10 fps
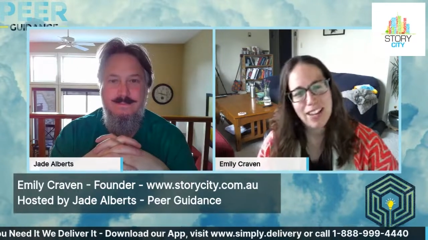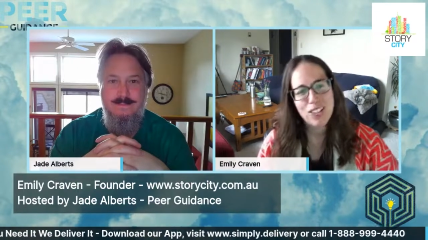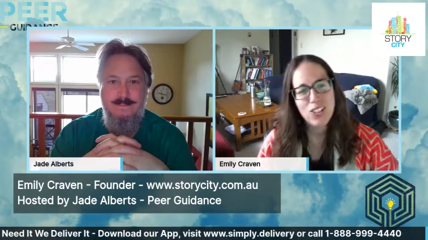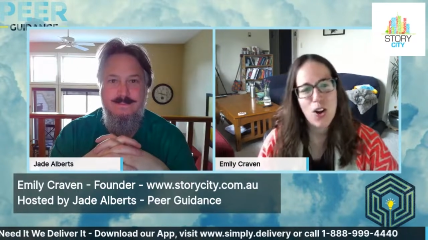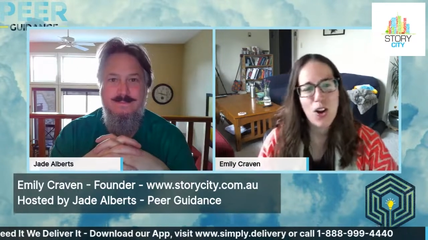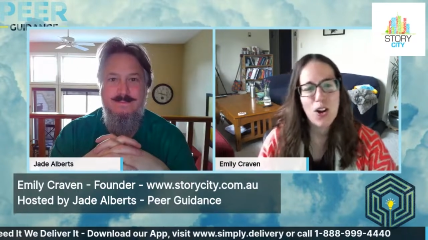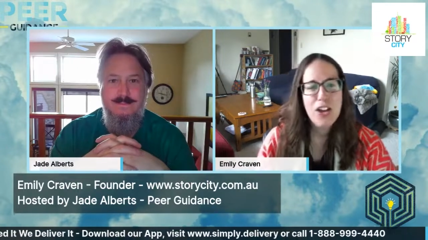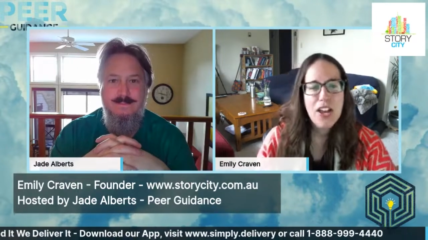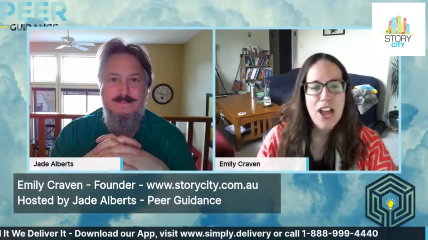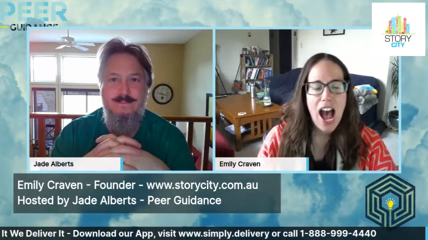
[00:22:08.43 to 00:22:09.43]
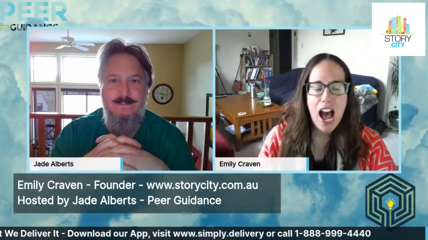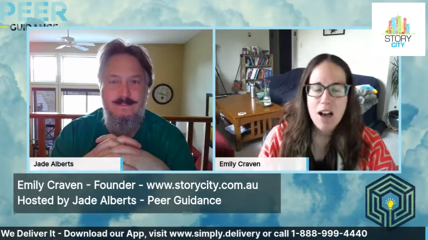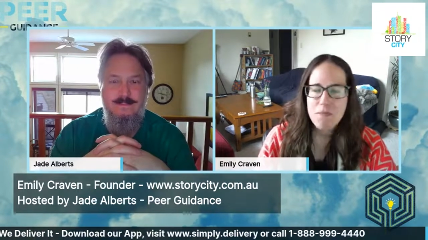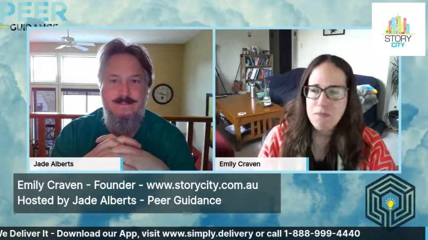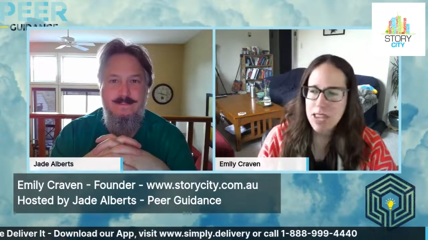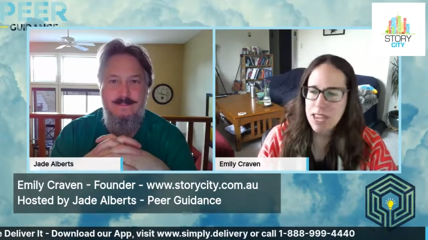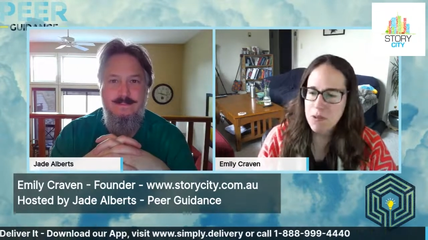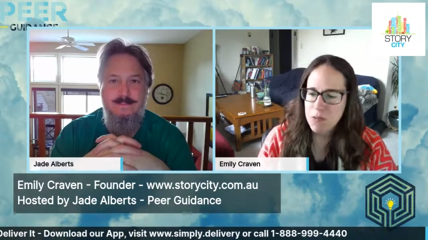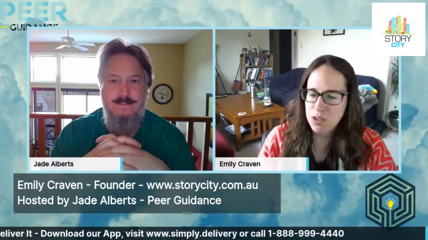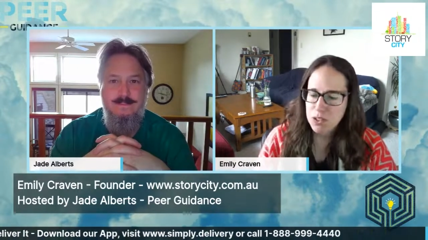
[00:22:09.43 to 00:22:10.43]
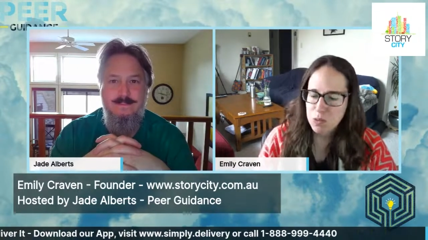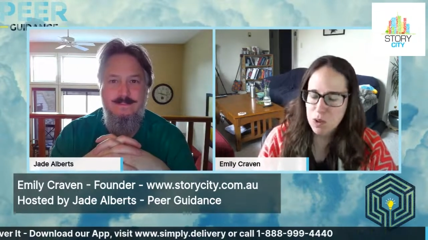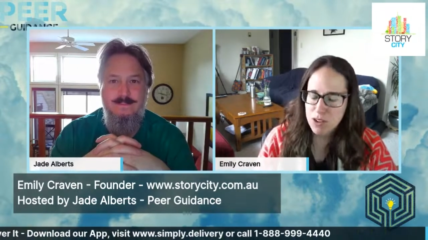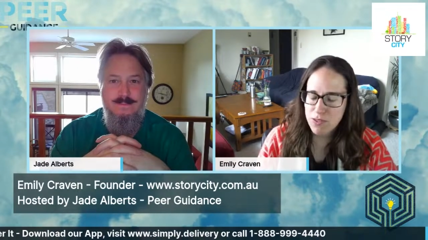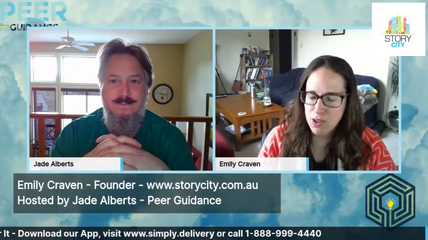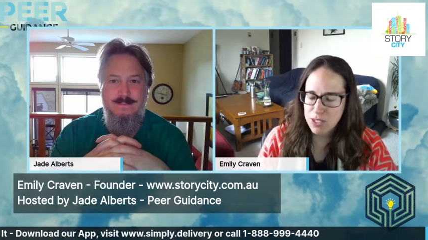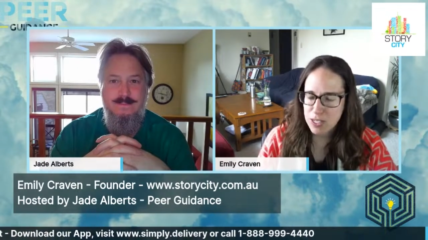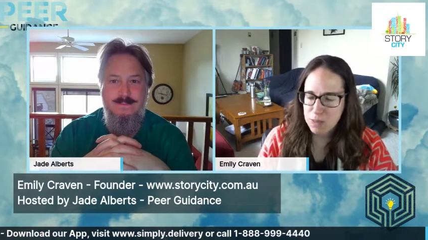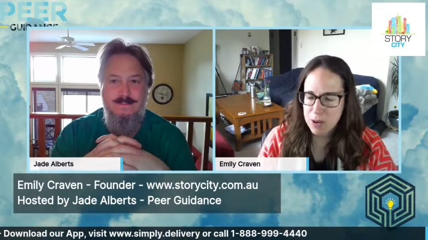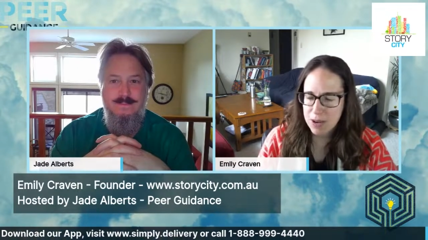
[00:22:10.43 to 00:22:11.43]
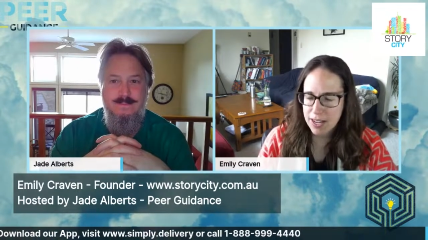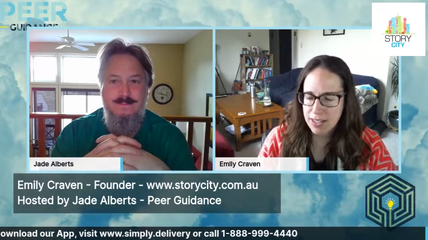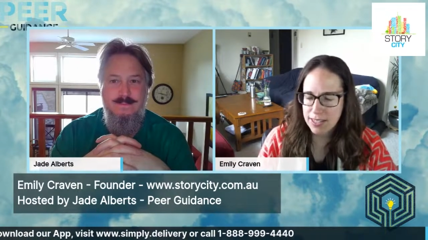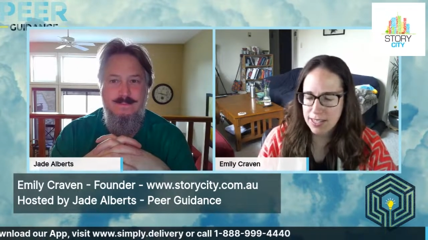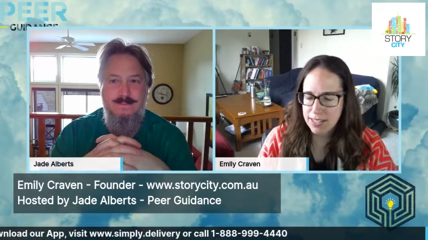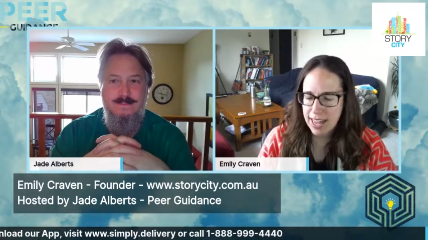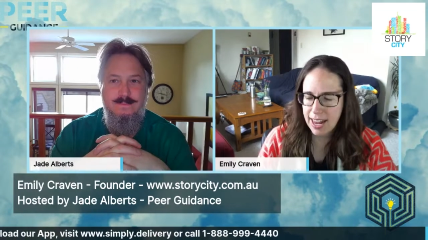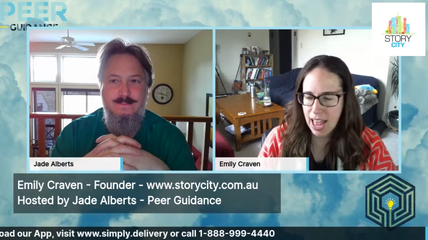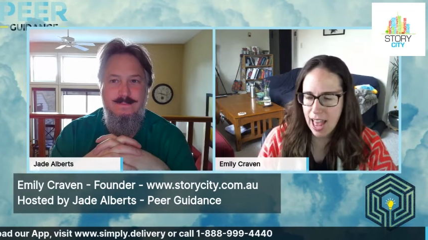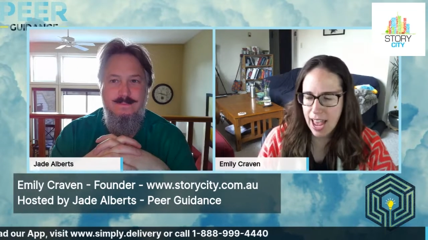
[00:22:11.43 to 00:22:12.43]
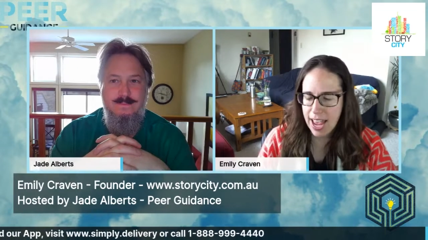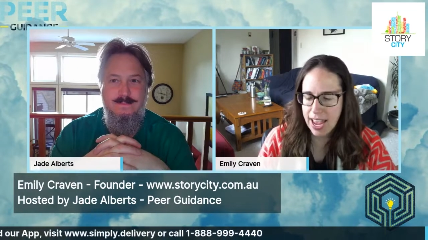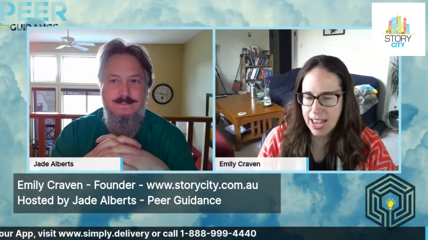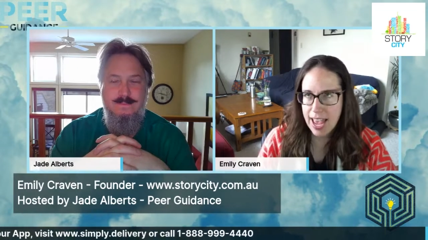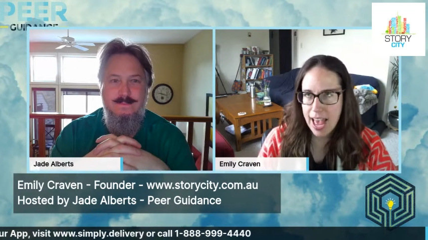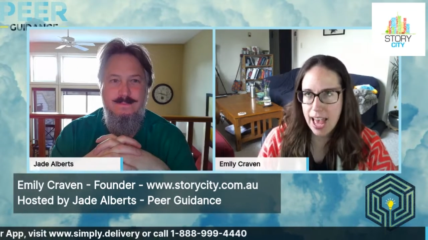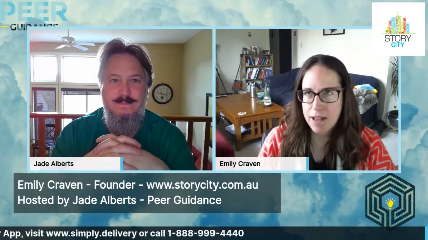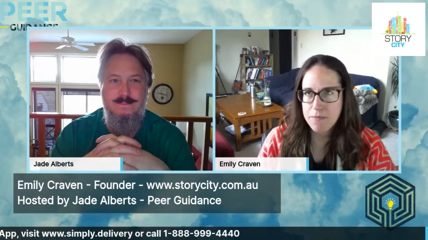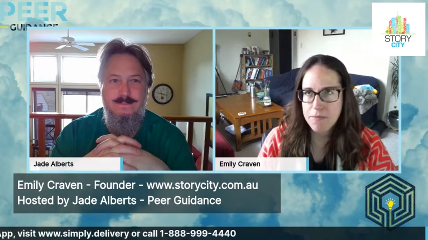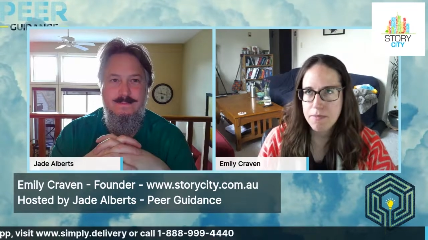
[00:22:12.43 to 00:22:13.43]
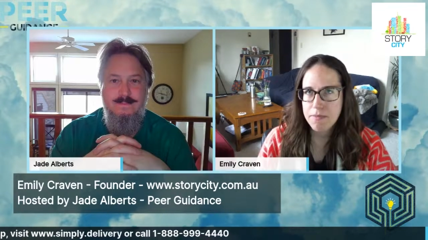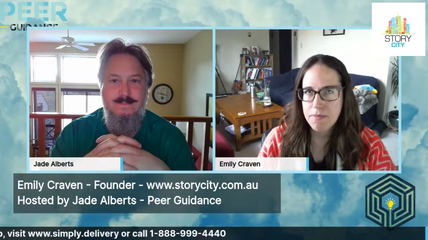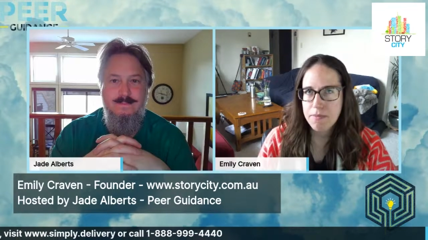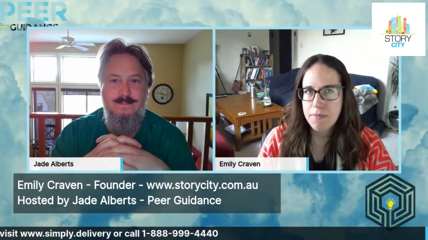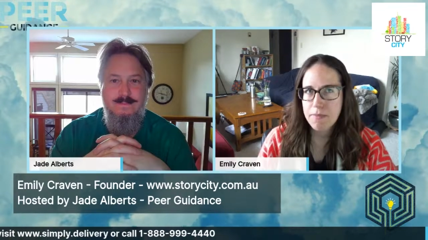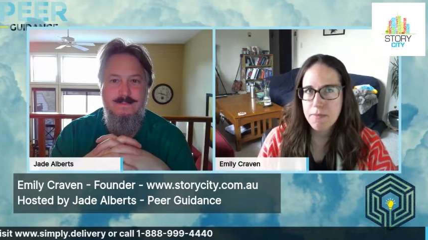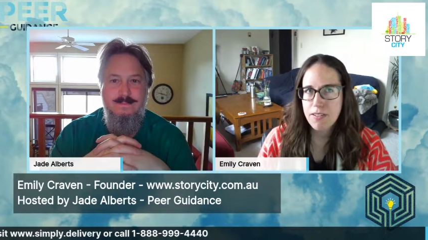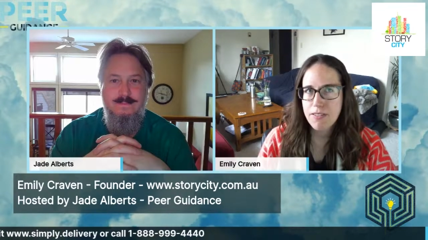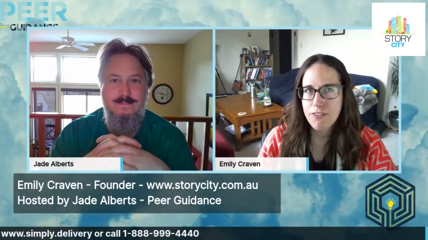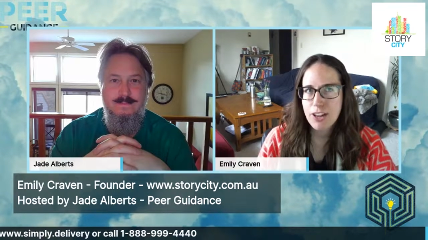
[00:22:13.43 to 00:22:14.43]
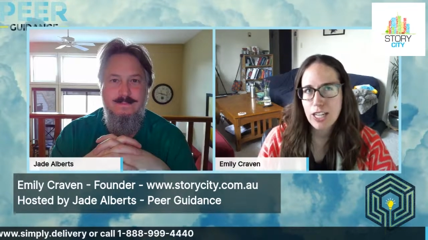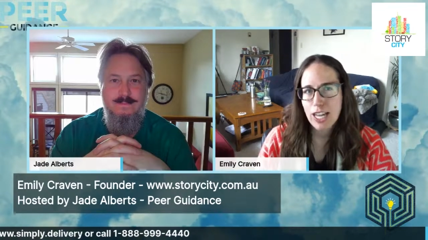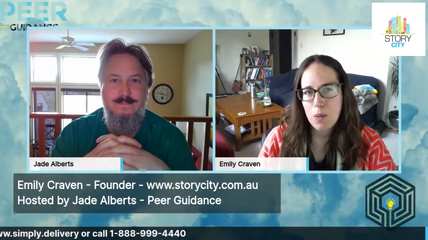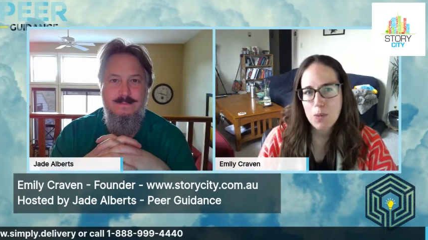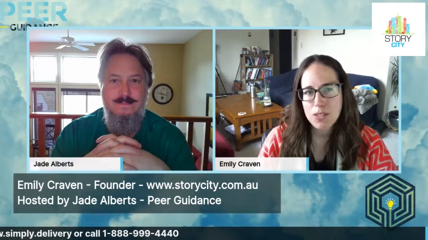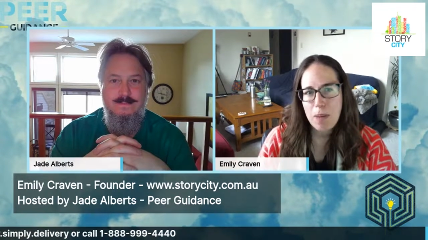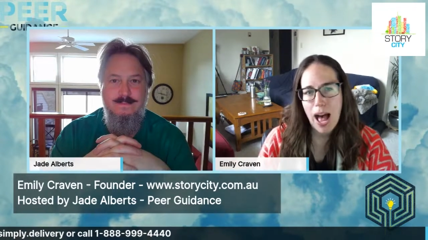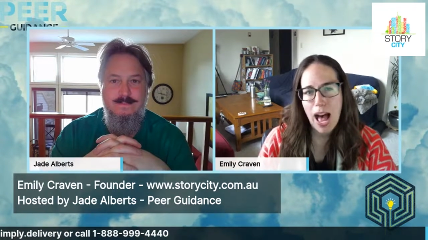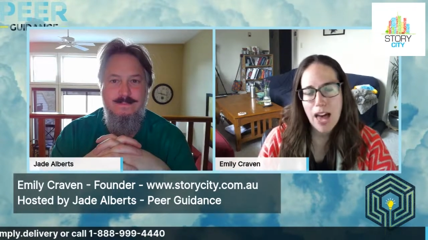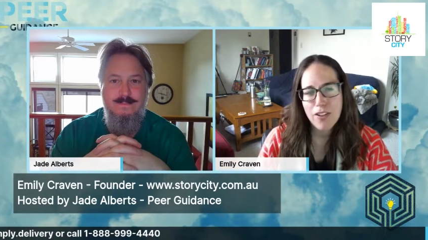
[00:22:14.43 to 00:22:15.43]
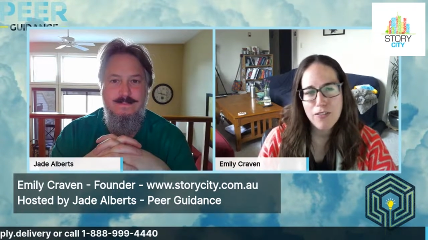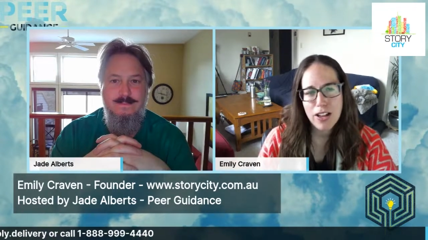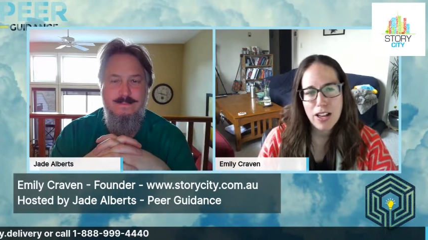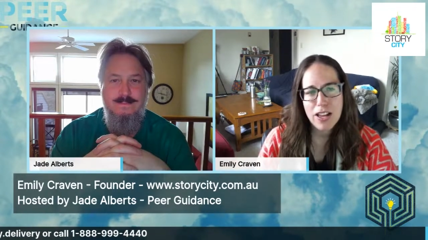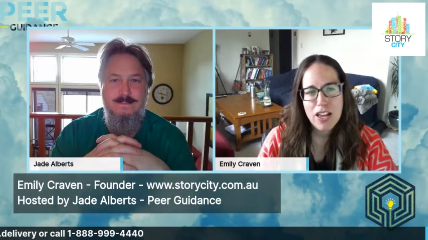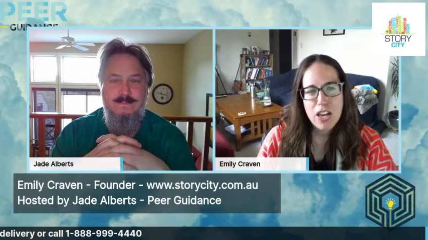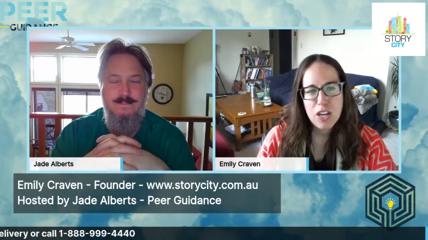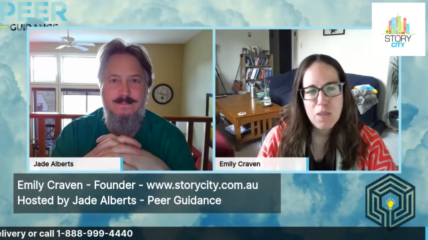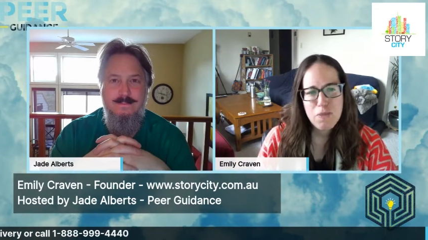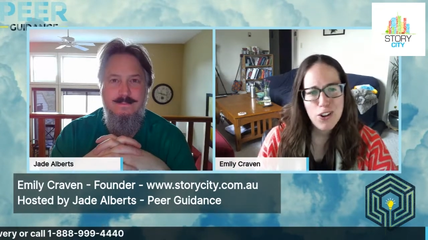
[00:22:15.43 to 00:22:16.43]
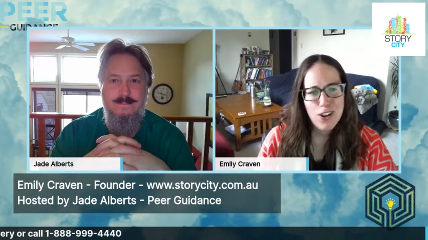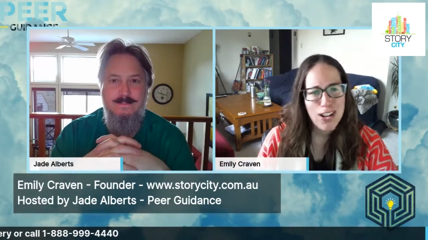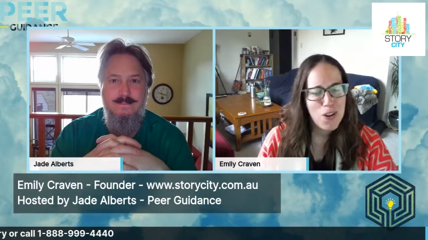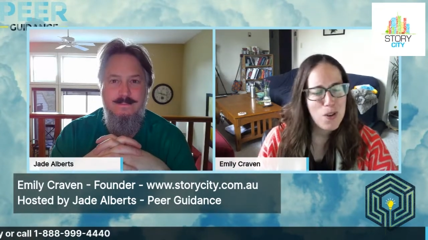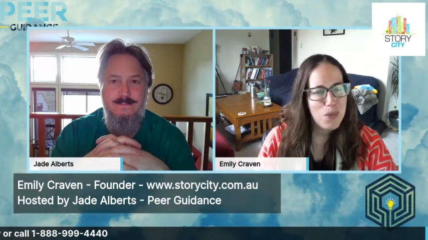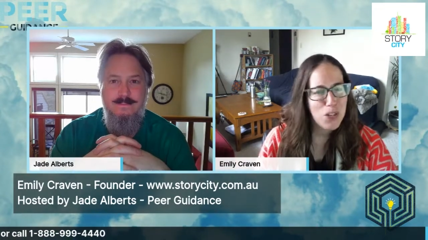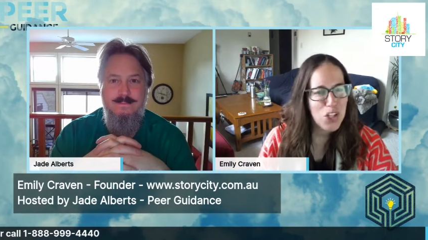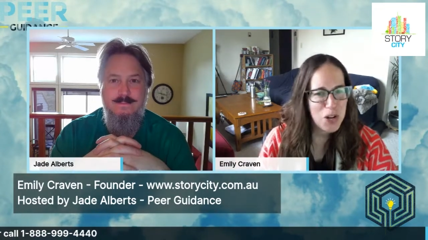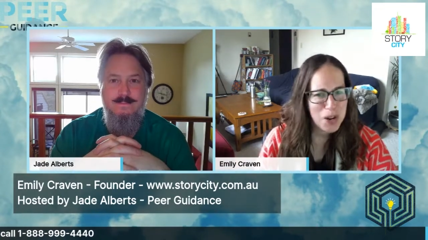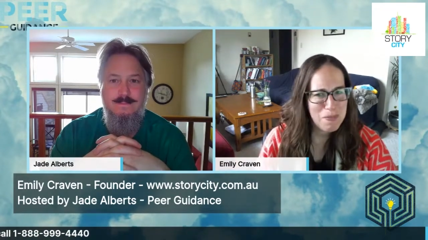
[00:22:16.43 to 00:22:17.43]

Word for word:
Speaker 1: And so um, it was one of those experiences that I, um, felt like I was a part of a community who was cheering